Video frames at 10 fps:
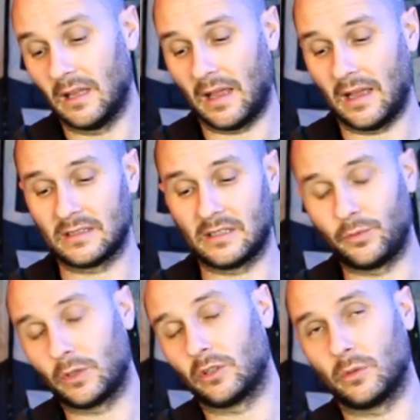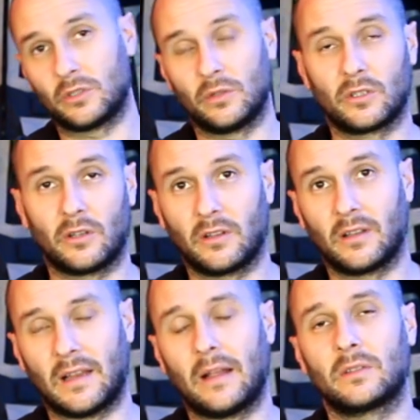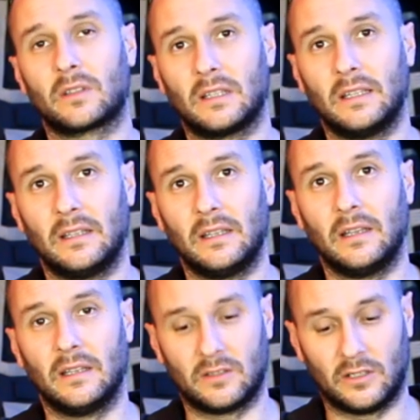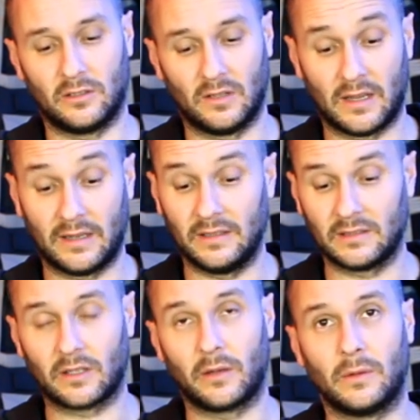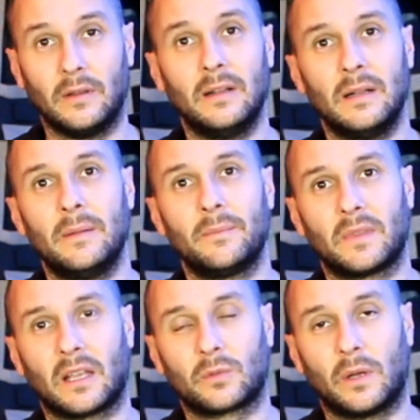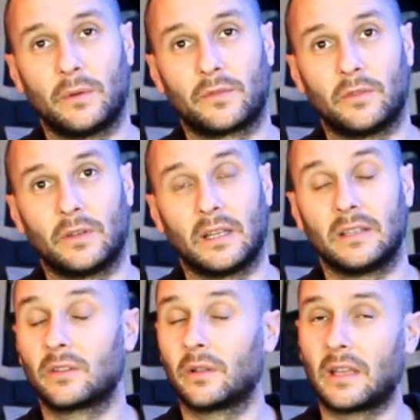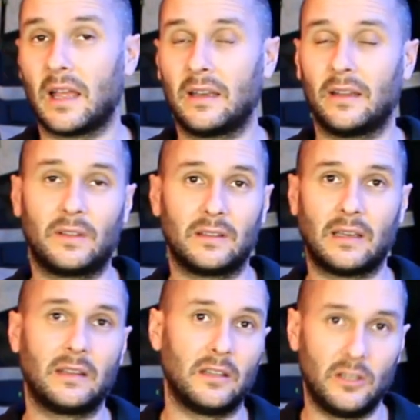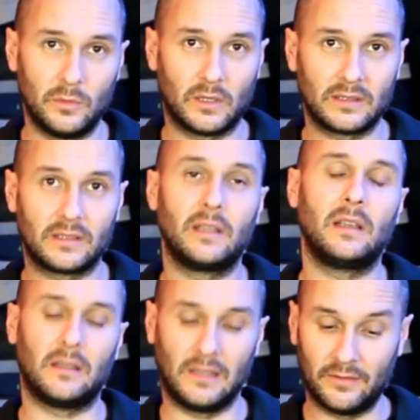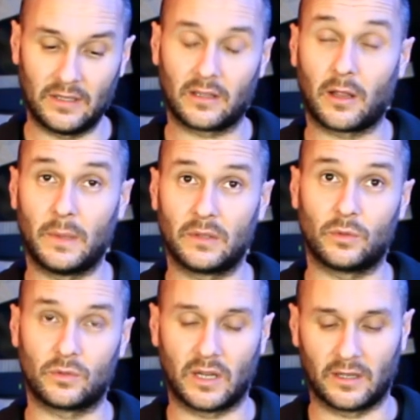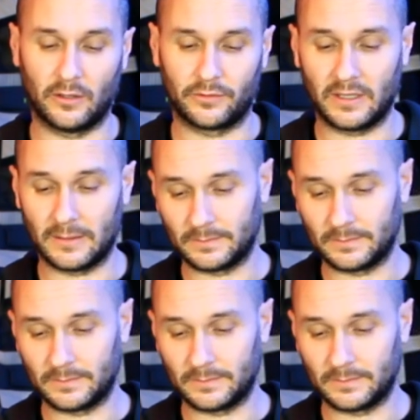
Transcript: Asked if we could do a tutorial on how to clean the internal lining, so that's why we've covered it. So again, if there's anything you want to see, leave it in the comments, we'll try and cover it.